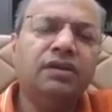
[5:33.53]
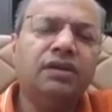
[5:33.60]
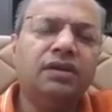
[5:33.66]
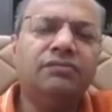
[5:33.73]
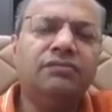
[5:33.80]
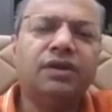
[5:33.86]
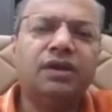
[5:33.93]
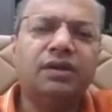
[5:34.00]

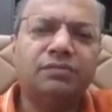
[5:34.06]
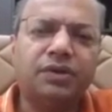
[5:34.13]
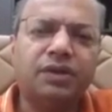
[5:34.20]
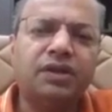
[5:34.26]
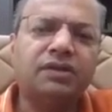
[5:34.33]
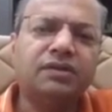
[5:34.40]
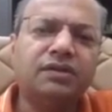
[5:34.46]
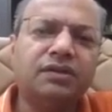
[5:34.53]
In fact, it
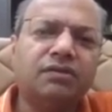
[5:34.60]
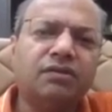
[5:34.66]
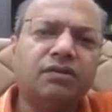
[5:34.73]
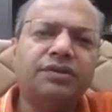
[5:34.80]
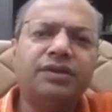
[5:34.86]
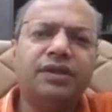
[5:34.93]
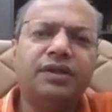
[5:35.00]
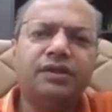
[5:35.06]
predicted
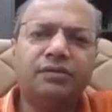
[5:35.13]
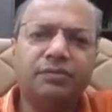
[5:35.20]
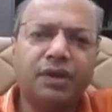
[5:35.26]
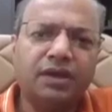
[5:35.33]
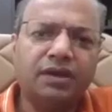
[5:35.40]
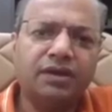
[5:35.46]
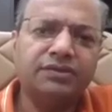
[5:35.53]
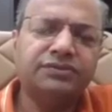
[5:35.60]
already
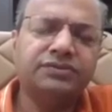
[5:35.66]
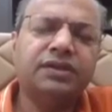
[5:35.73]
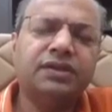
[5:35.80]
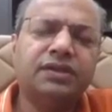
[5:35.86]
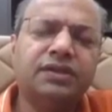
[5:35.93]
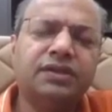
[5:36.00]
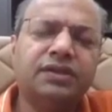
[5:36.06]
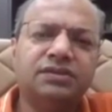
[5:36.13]
by August end
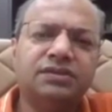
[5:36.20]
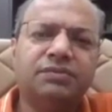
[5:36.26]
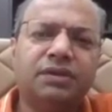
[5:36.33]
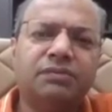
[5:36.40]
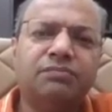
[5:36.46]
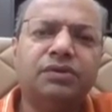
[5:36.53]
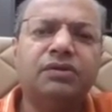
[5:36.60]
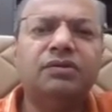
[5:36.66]
that
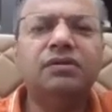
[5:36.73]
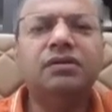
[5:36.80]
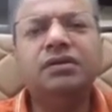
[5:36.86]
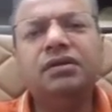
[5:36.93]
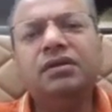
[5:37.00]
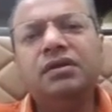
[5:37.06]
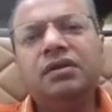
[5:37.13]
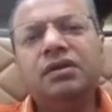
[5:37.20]
September
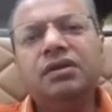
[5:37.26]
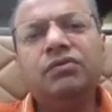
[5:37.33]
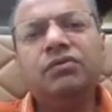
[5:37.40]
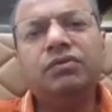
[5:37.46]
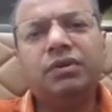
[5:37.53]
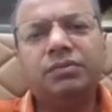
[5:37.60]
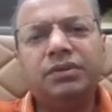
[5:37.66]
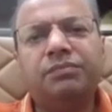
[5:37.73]

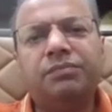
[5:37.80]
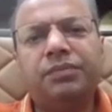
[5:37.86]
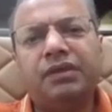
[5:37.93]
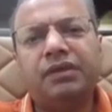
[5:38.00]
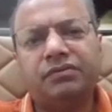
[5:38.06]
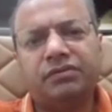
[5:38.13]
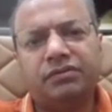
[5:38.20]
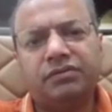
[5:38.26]
will be the
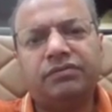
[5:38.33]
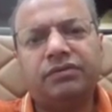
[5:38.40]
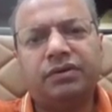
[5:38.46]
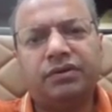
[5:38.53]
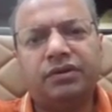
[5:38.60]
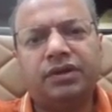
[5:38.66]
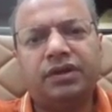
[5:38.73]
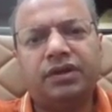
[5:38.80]
peak
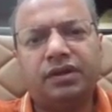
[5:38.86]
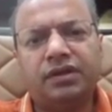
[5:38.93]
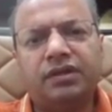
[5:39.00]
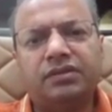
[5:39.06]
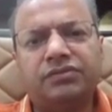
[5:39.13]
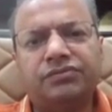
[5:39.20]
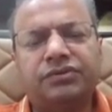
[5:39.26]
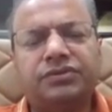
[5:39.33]
for India in
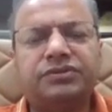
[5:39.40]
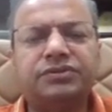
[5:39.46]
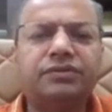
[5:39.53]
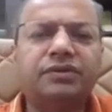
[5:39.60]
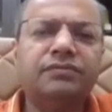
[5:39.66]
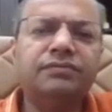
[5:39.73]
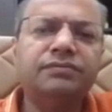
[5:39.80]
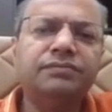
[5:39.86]
the first wave.